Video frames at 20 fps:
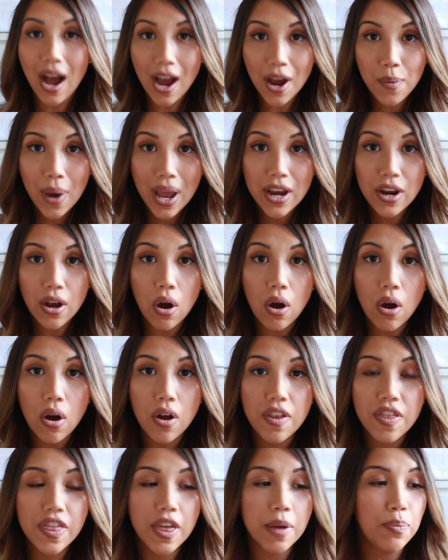I went
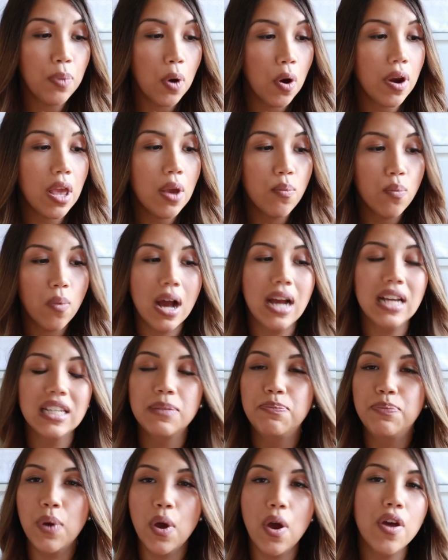on the Body
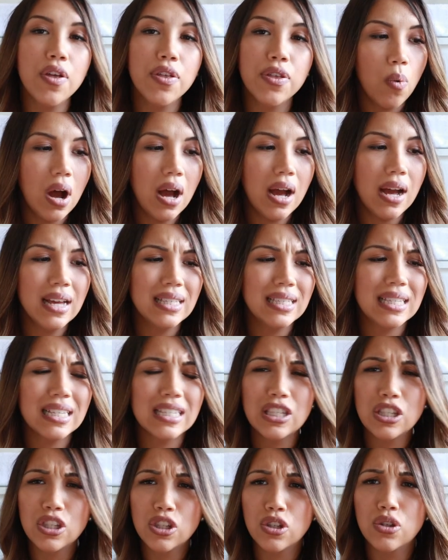Wise, Birth Wise
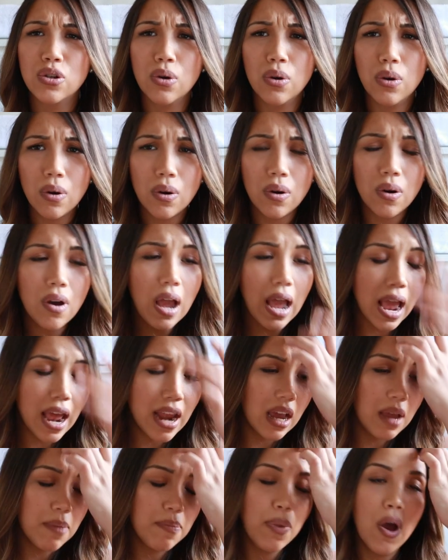store
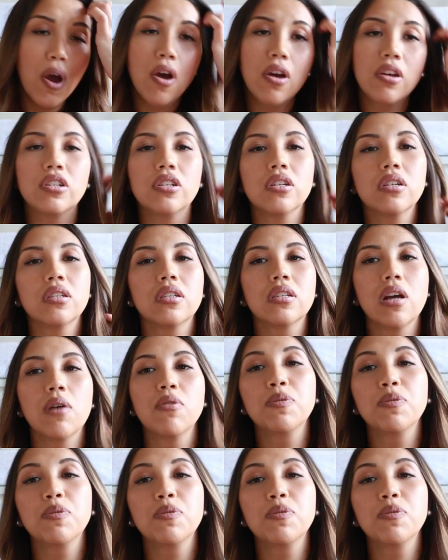and I purchased,